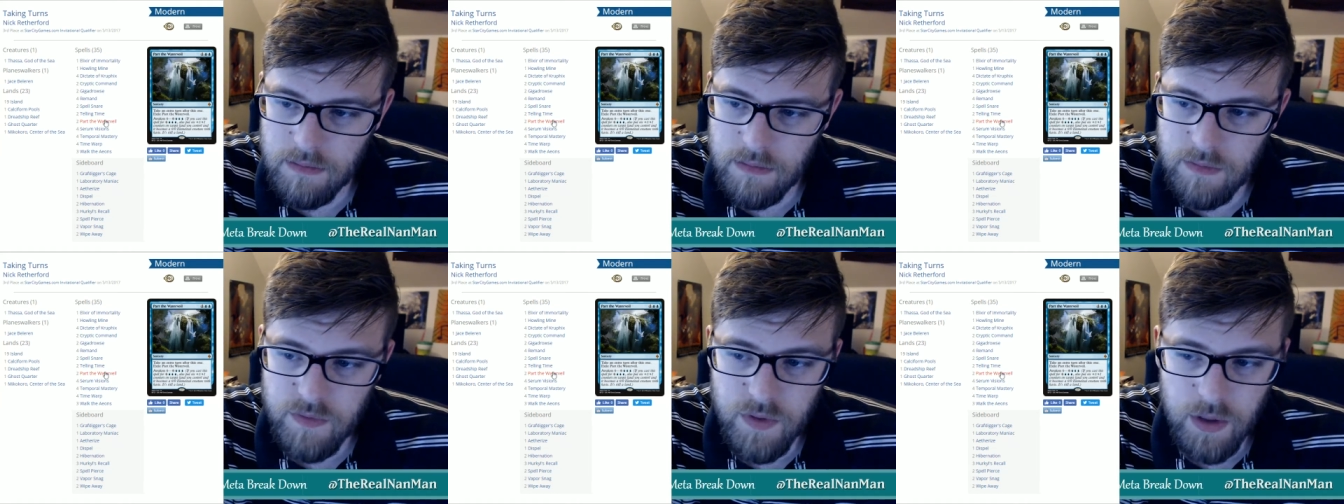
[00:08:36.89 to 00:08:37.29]

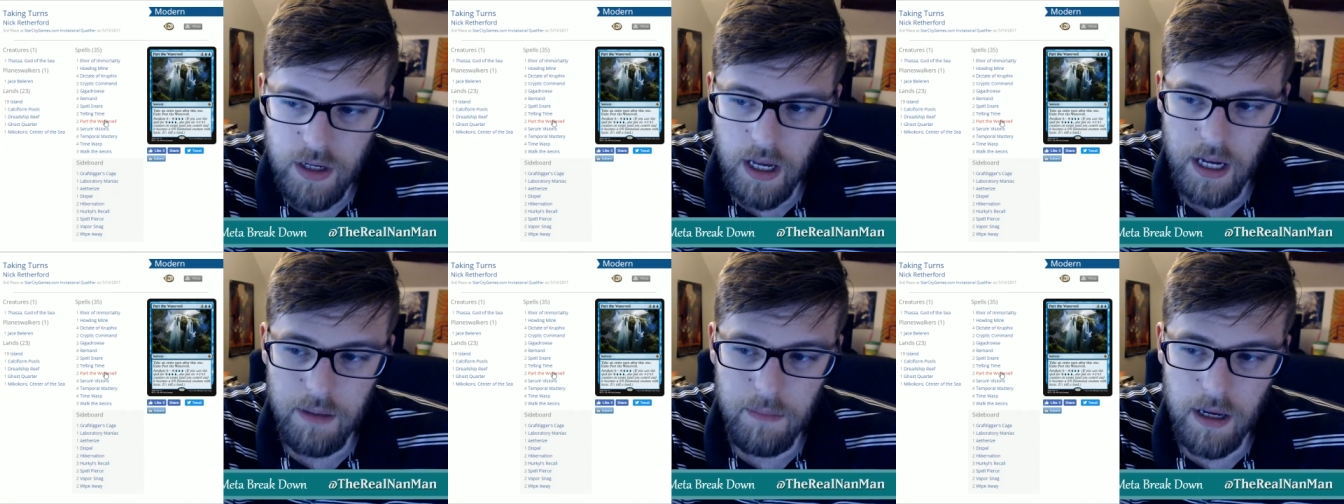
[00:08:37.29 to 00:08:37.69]
for
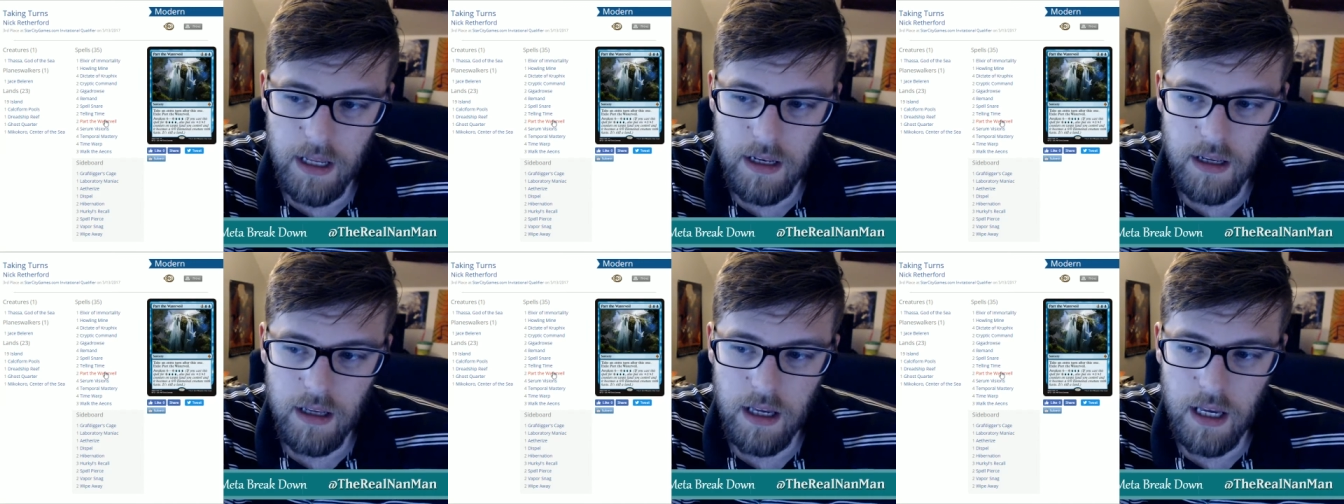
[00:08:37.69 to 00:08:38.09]
9
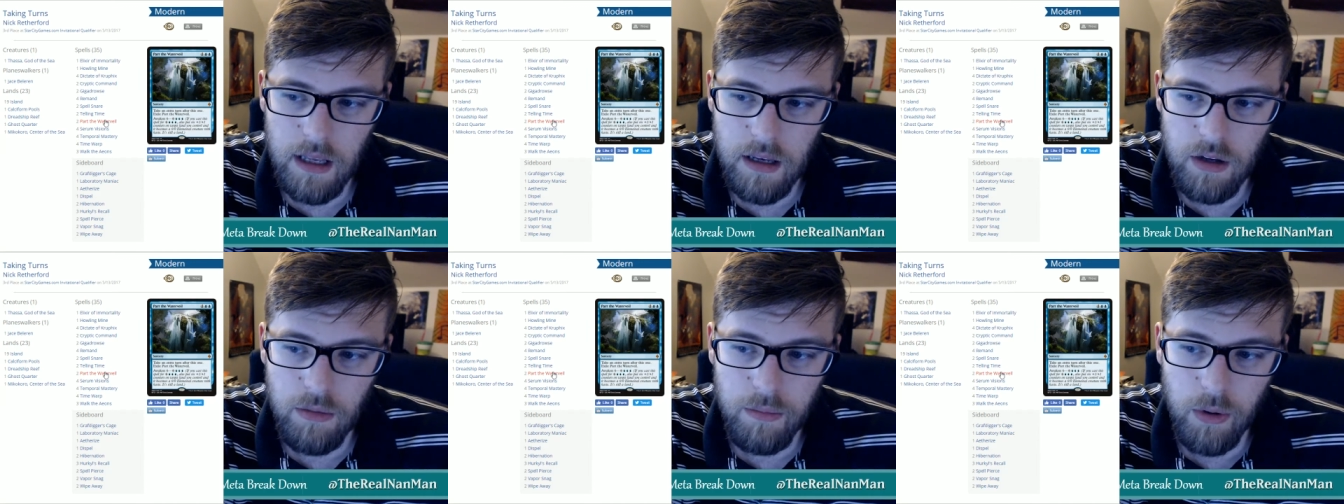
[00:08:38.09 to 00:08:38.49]
mana, and
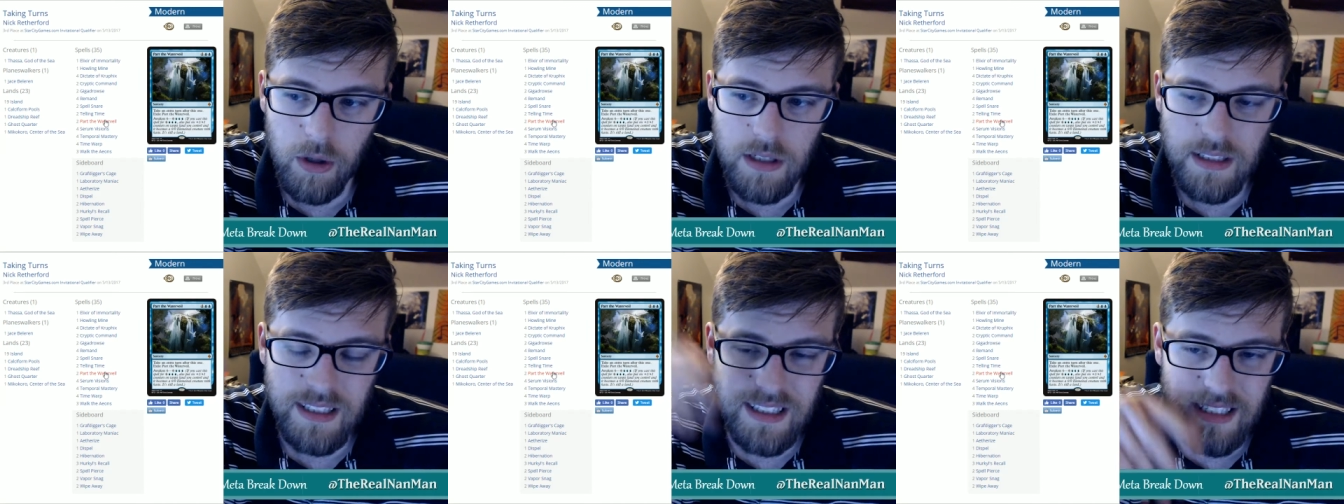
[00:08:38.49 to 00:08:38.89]
you put
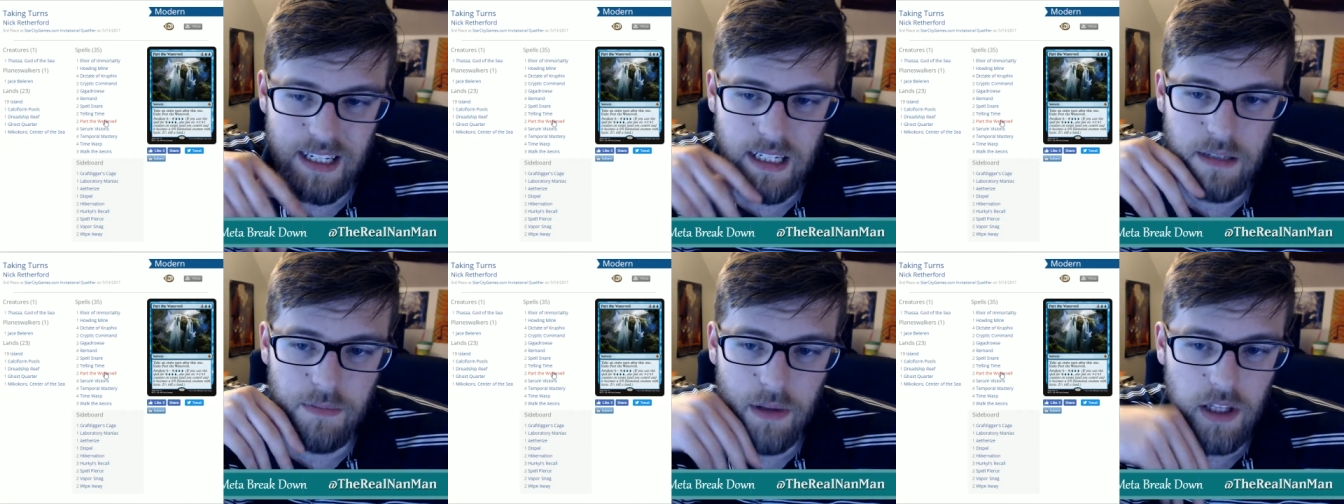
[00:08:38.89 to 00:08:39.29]

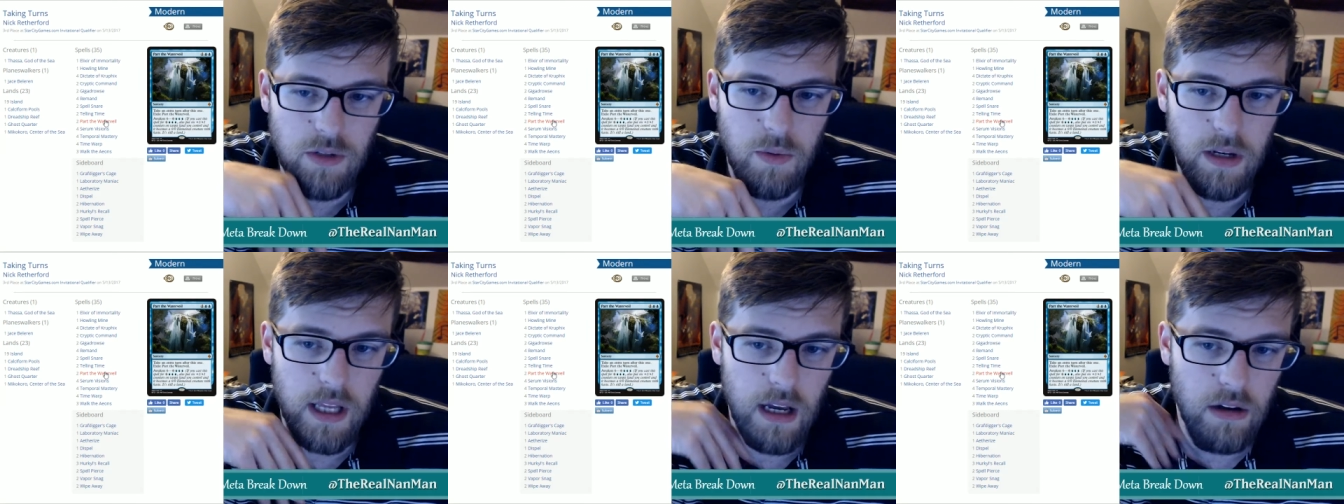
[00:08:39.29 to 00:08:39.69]
6
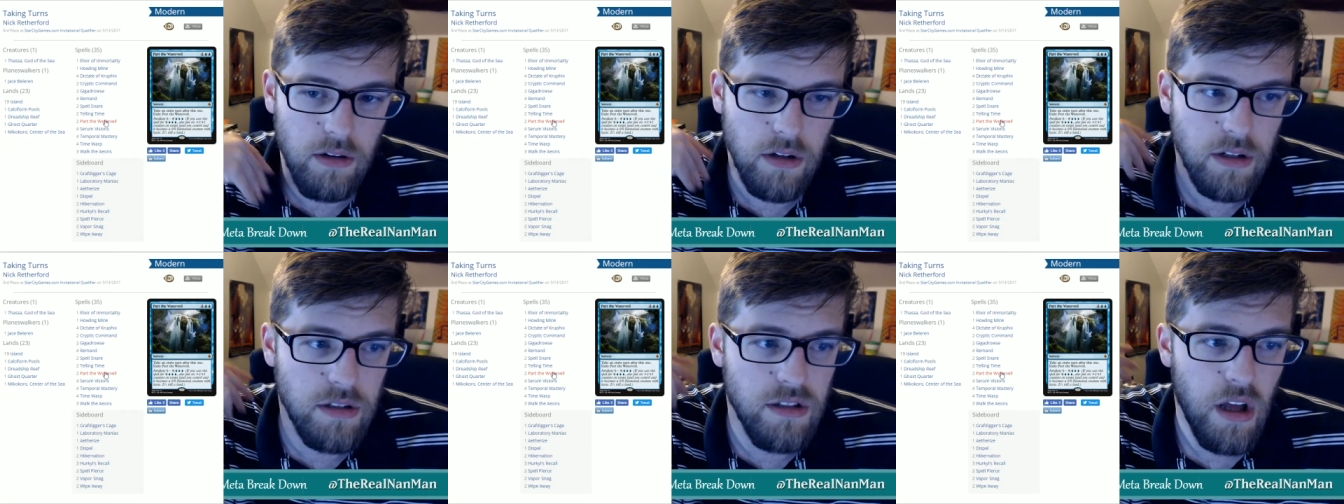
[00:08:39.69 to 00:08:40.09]
+1
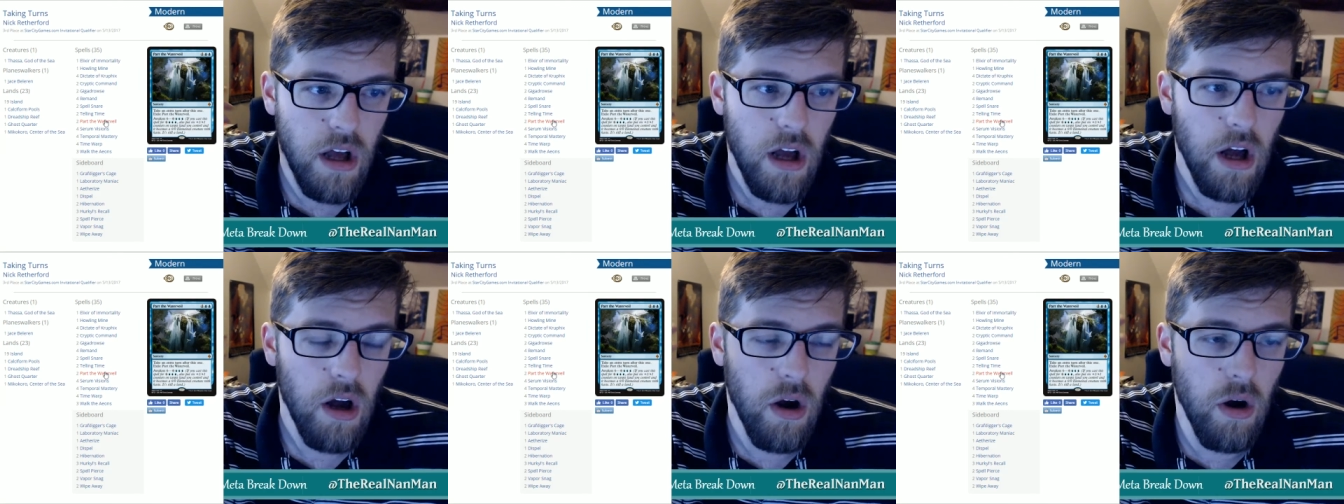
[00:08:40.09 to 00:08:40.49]
counters
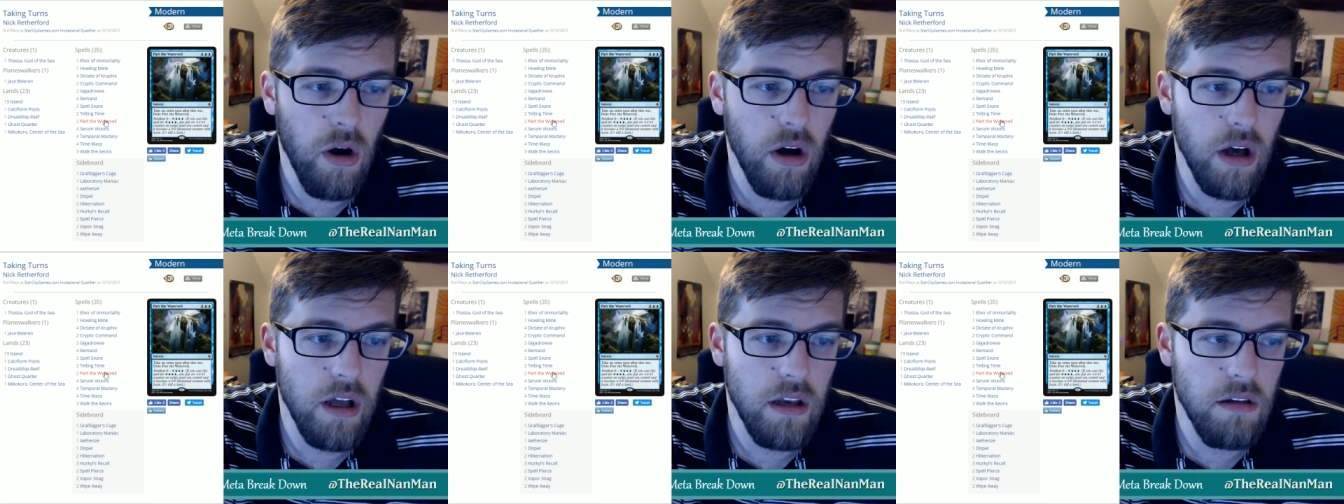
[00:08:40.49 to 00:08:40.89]

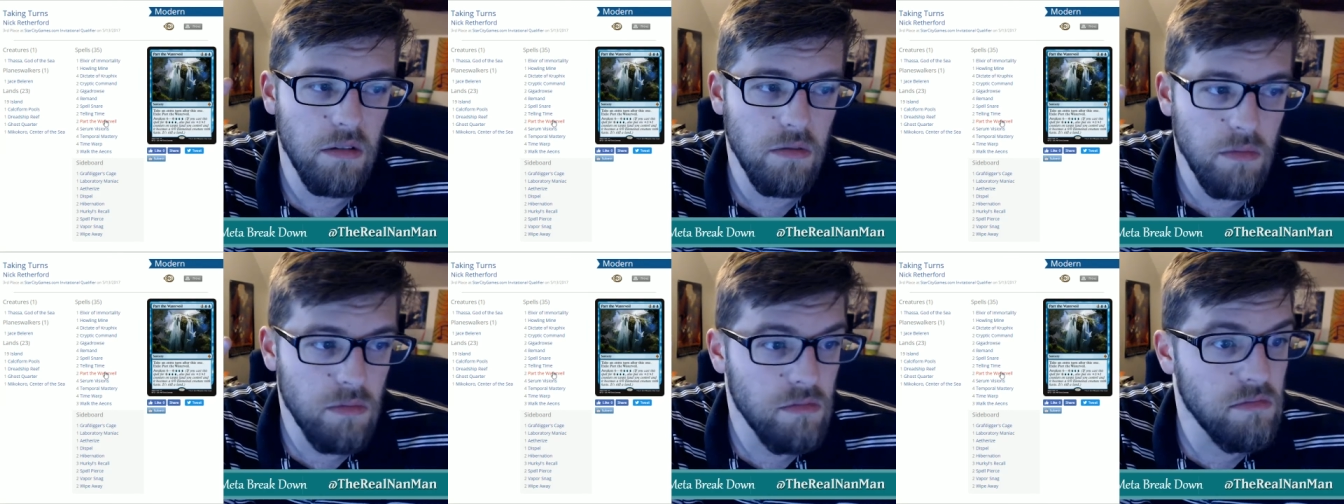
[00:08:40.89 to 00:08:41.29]
on
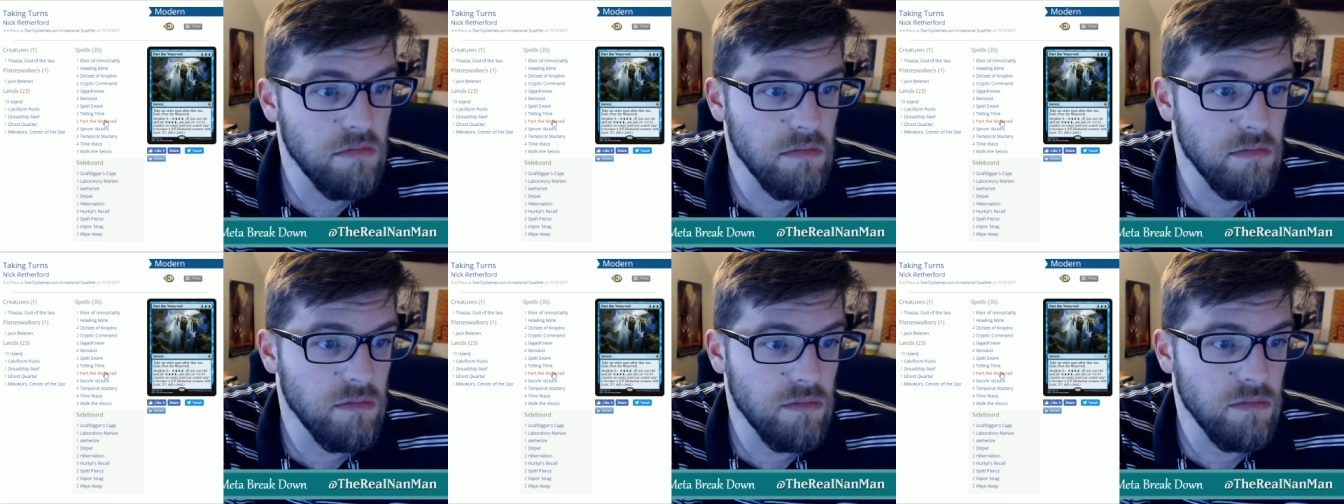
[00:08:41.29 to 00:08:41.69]

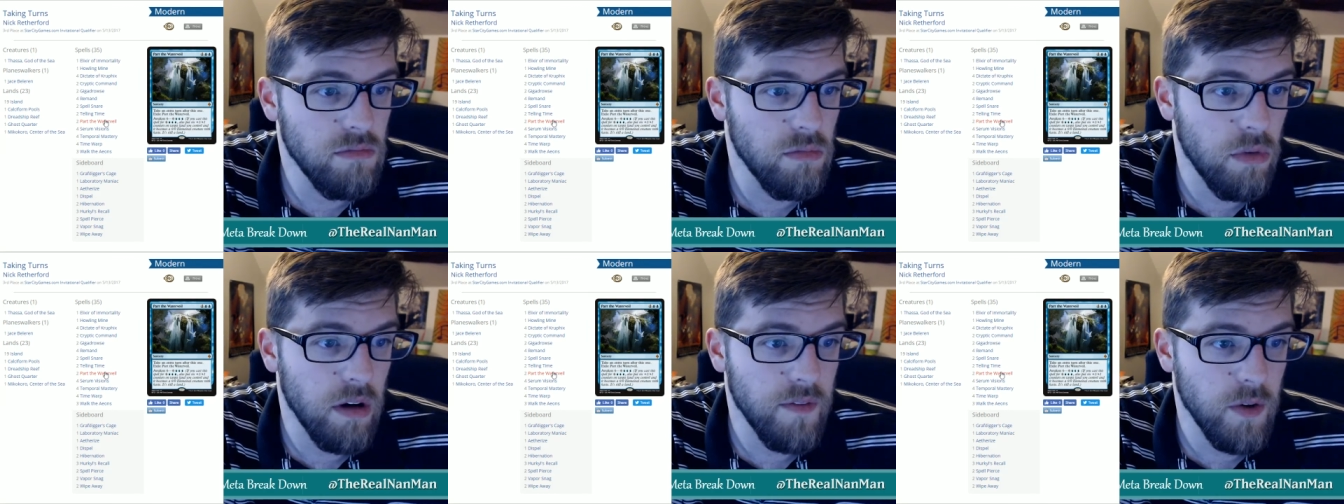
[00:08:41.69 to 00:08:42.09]

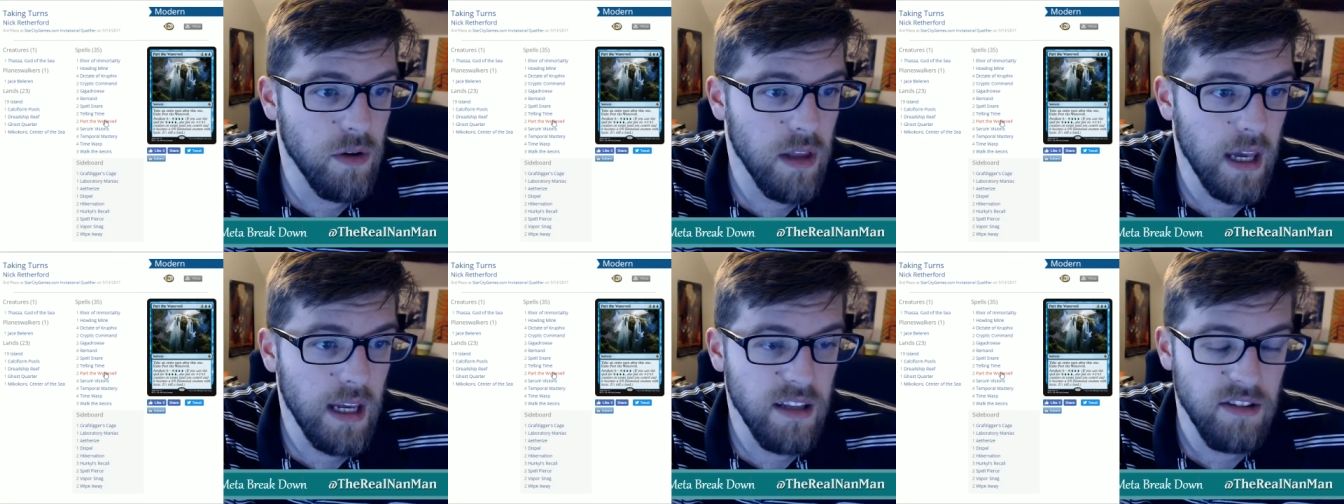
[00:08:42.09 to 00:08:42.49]
one of your
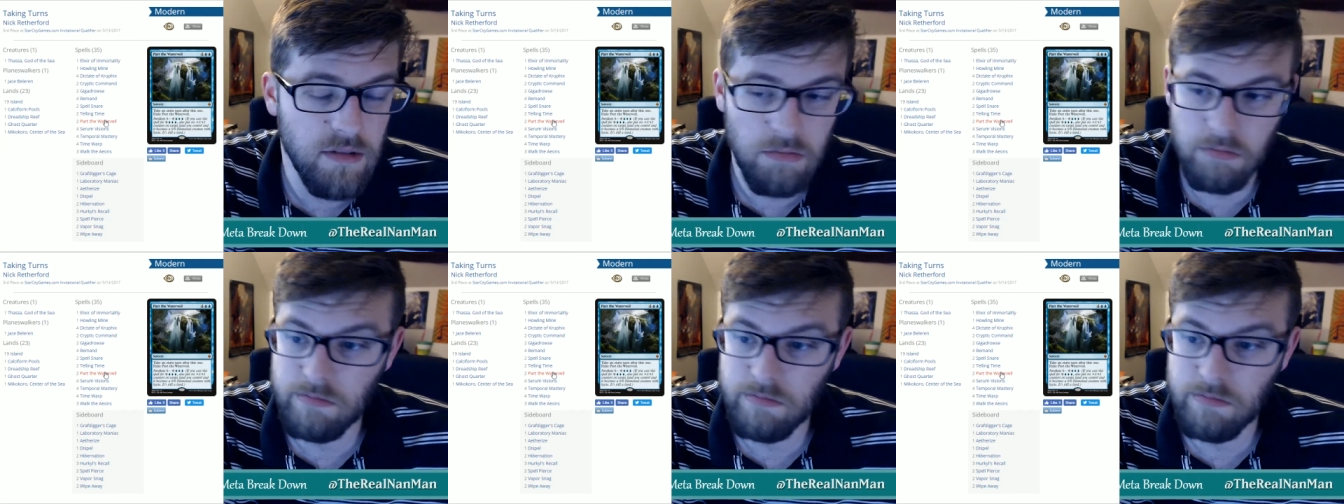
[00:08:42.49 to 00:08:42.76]
lands.